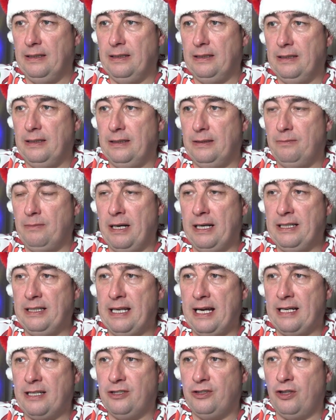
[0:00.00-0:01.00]
My
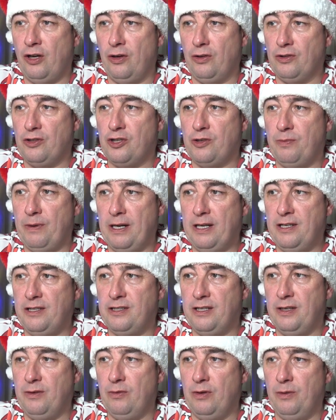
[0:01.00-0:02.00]
next hot and
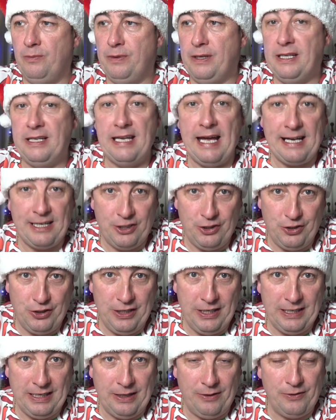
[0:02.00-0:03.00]
spicy will be next
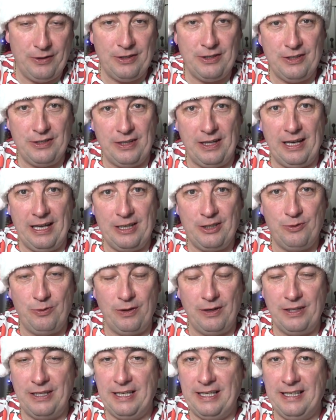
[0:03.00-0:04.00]
year now. This is the last
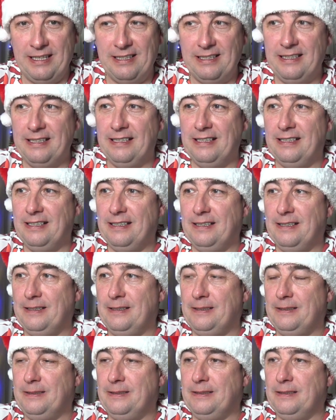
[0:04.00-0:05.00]
one of the year.
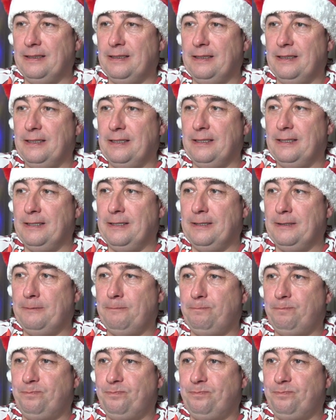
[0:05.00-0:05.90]
But